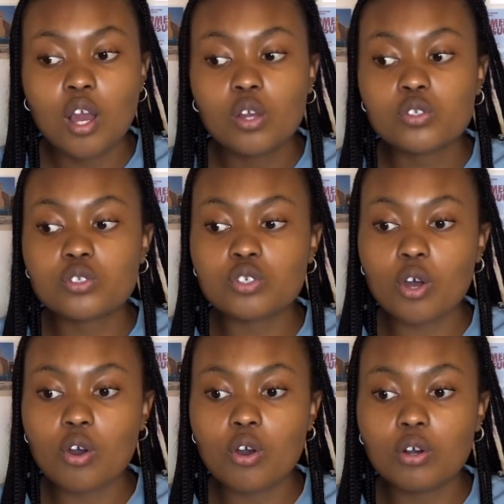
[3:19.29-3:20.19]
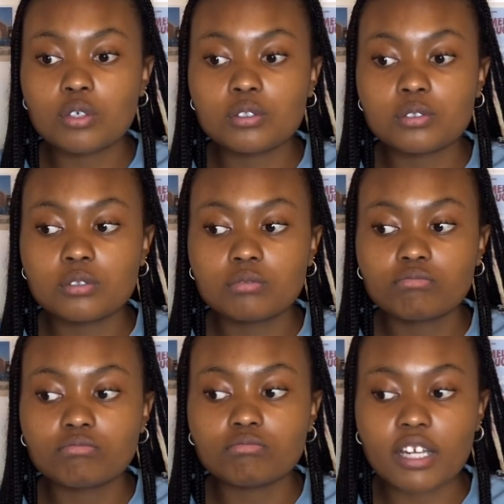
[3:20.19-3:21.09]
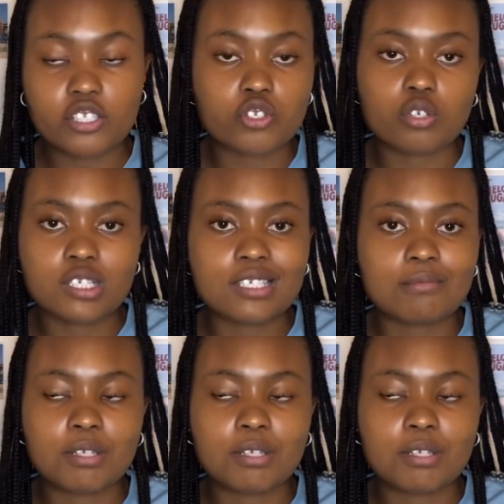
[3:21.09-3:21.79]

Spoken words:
So, and journalism